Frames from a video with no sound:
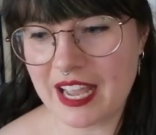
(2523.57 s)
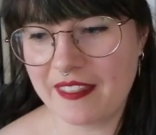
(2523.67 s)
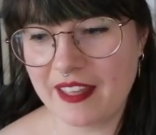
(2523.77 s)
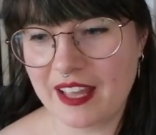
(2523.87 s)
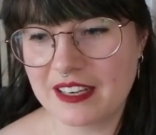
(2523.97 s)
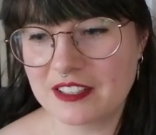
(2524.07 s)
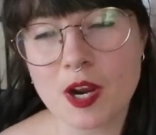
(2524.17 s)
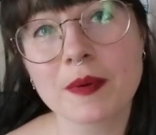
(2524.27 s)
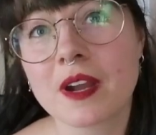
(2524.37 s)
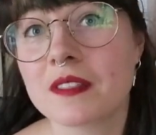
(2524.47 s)
and then
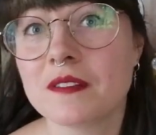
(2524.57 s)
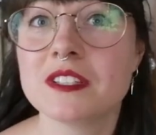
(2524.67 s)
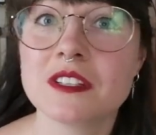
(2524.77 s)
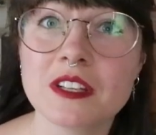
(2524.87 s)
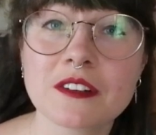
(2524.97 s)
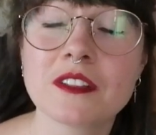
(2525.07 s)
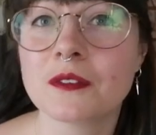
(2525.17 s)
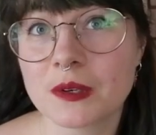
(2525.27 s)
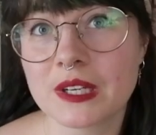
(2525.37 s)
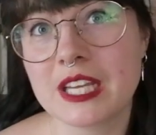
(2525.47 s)
dropping off the face of the earth and
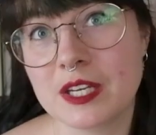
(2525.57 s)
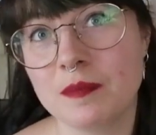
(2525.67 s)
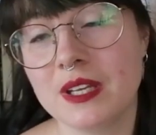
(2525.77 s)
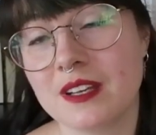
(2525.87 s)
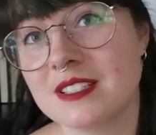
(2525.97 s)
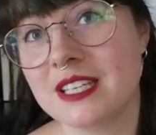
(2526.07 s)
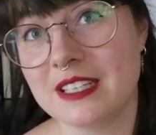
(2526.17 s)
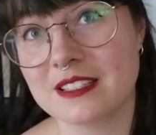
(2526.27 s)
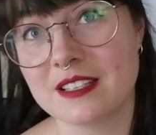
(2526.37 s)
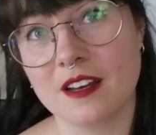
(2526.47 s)
ruining him because he's